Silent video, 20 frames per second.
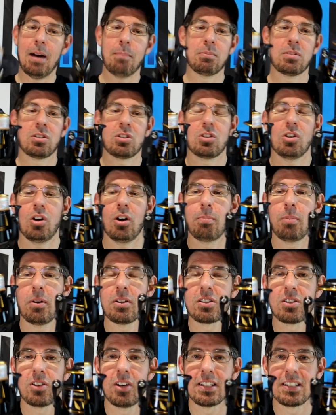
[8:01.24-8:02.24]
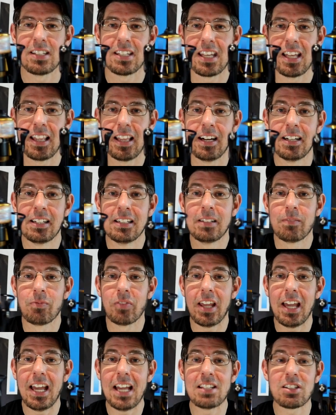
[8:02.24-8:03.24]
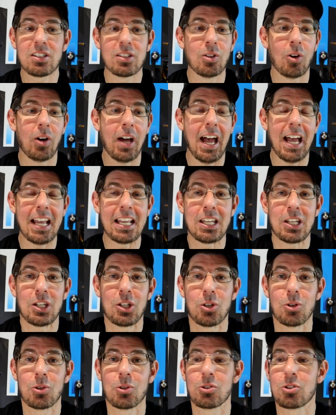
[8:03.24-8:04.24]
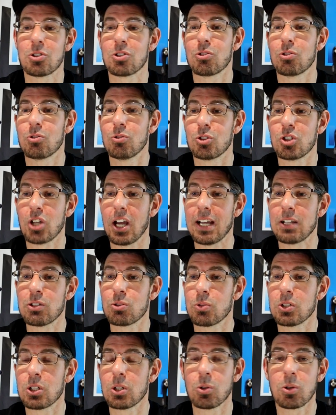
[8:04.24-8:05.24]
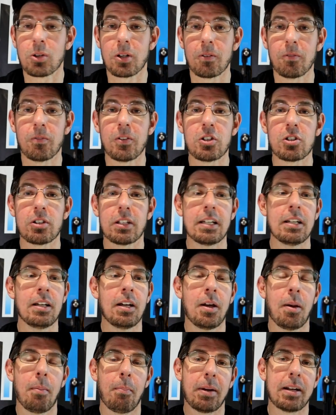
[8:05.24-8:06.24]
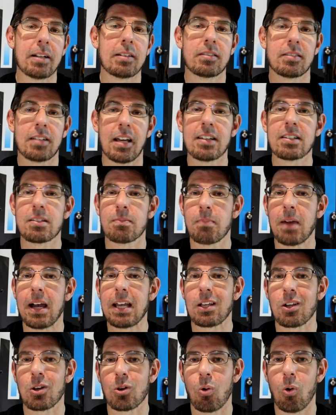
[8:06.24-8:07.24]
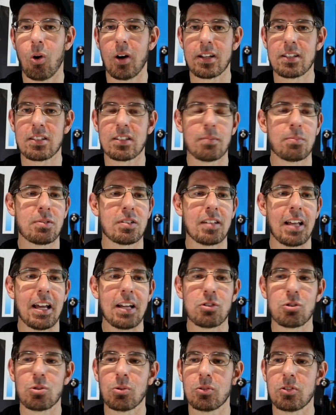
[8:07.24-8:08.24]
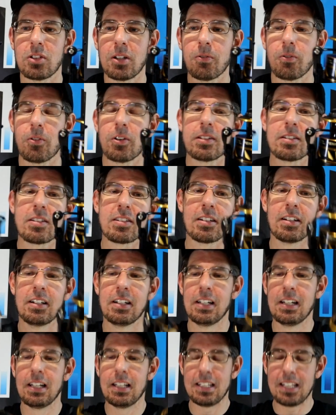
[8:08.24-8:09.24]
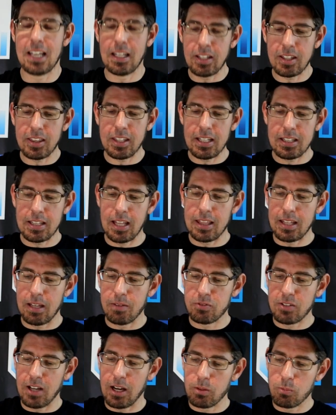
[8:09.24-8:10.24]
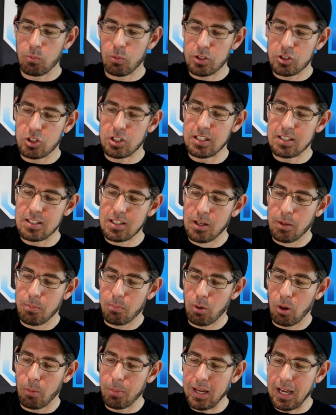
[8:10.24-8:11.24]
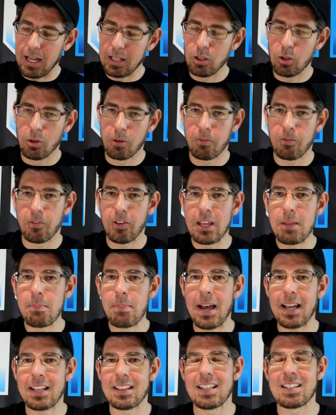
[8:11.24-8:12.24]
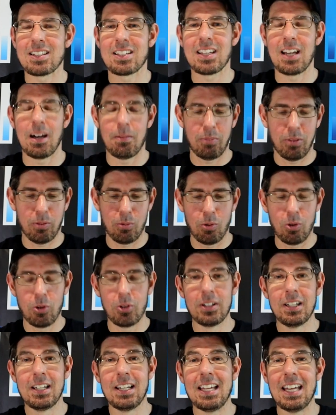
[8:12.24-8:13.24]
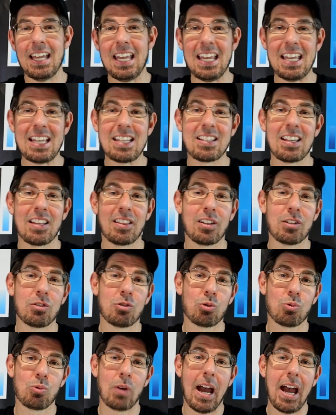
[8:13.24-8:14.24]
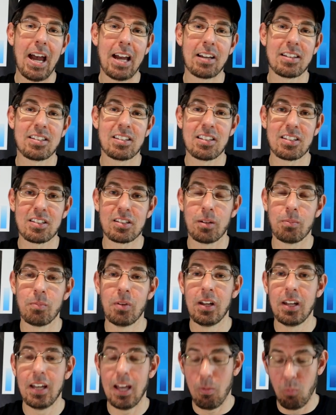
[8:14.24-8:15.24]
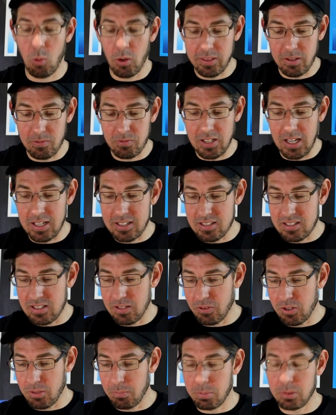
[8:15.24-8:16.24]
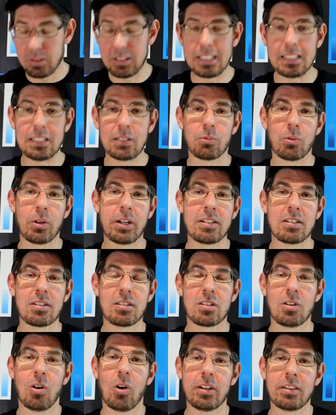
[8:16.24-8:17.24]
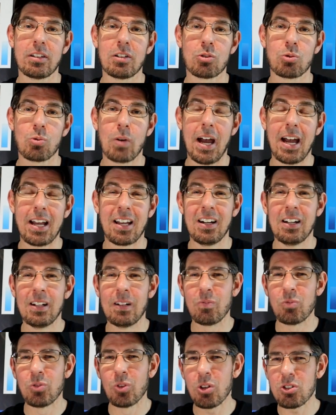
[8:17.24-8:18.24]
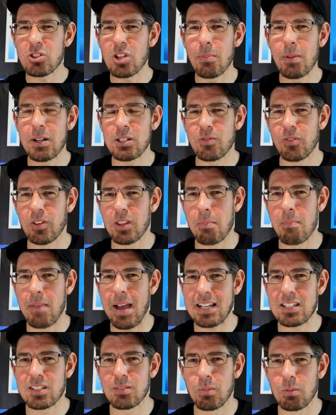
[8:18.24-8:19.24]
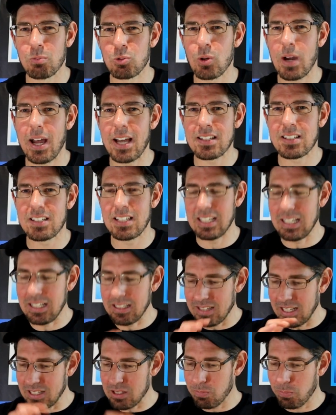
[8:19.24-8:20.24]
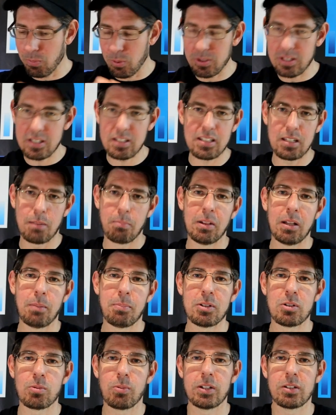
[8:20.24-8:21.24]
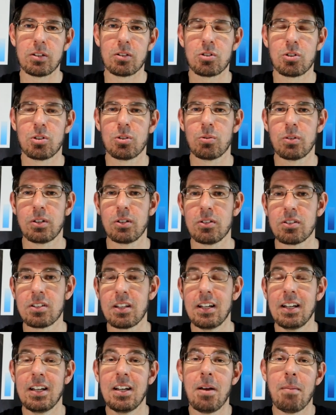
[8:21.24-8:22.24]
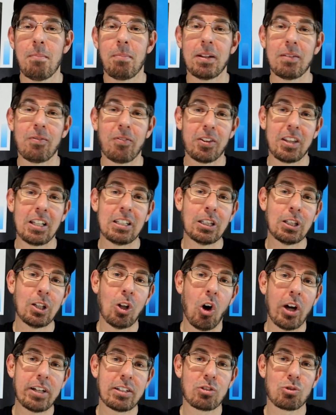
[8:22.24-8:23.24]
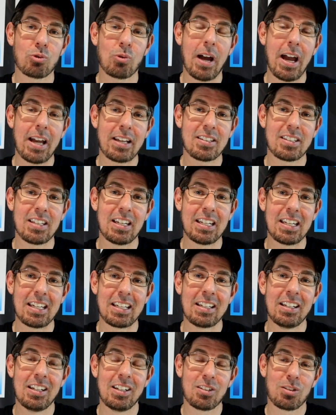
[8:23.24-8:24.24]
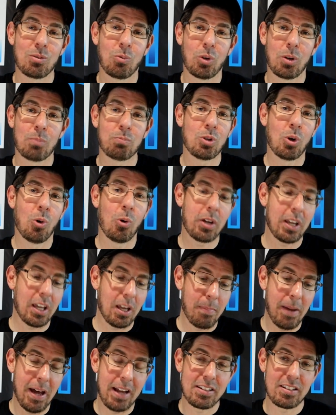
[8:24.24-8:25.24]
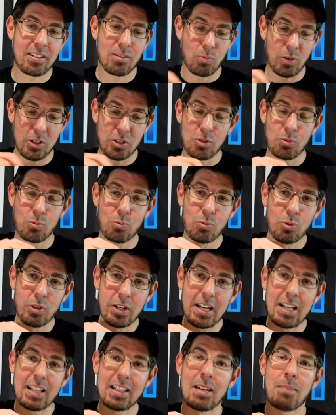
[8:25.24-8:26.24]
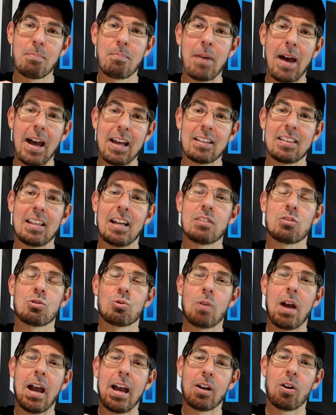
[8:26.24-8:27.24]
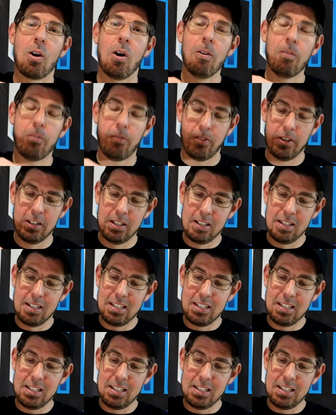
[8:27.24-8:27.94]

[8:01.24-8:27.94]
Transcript: up side by side together, it's not a huge change when you look at it visually, but it does make quite a substantial difference. The other thing that they've done, which is probably a lot of feedback that's come through, is the drag system. And what they've done is they've completely redesigned the drag, not so much for the maximum drag setting, that's pretty similar between the two reels, but for the light drag setting. So what I'm talking about is when you really back that drag off,